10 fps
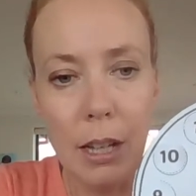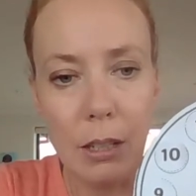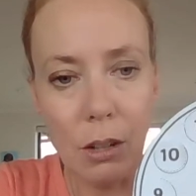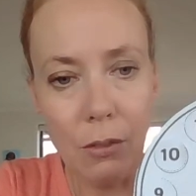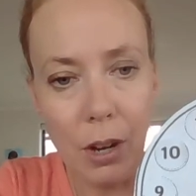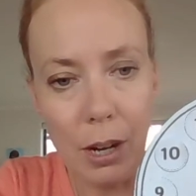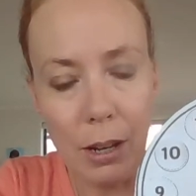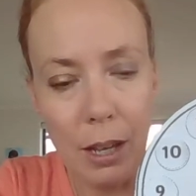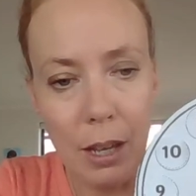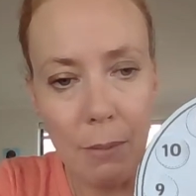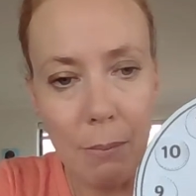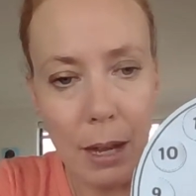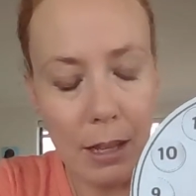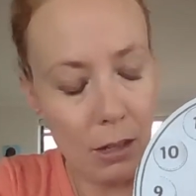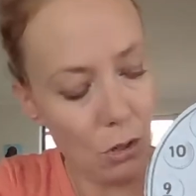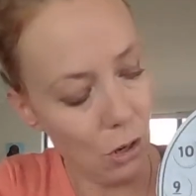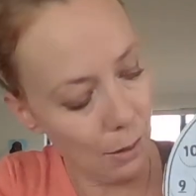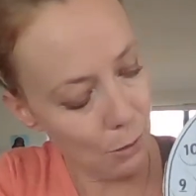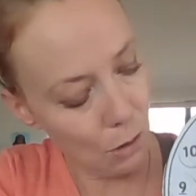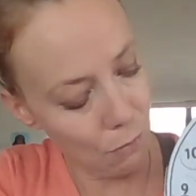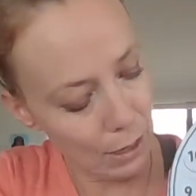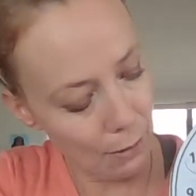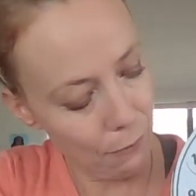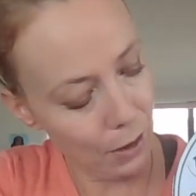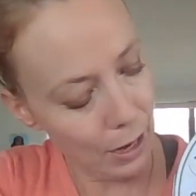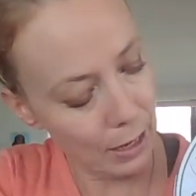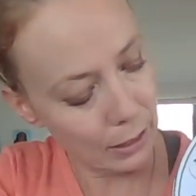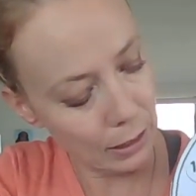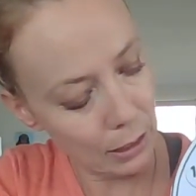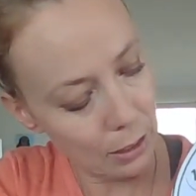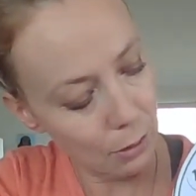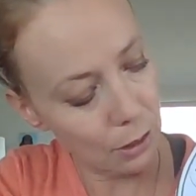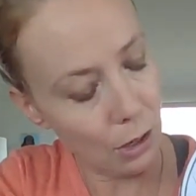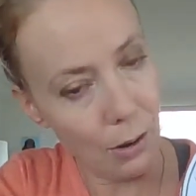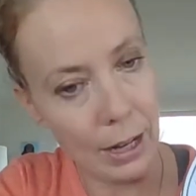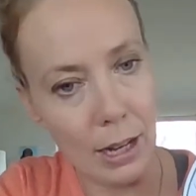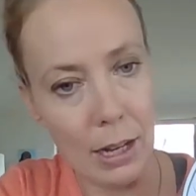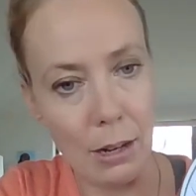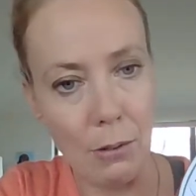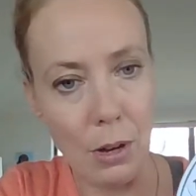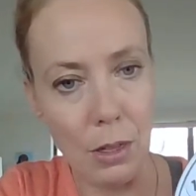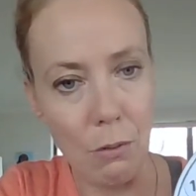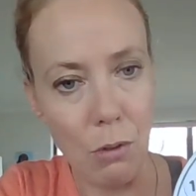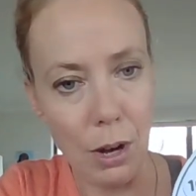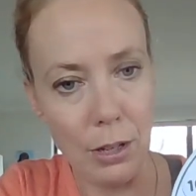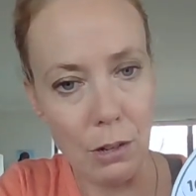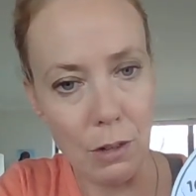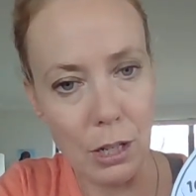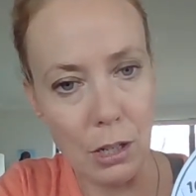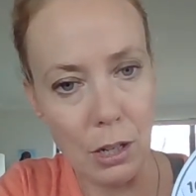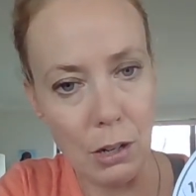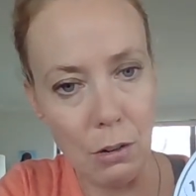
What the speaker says: So if I make the time go really fast, it's going in the right direction.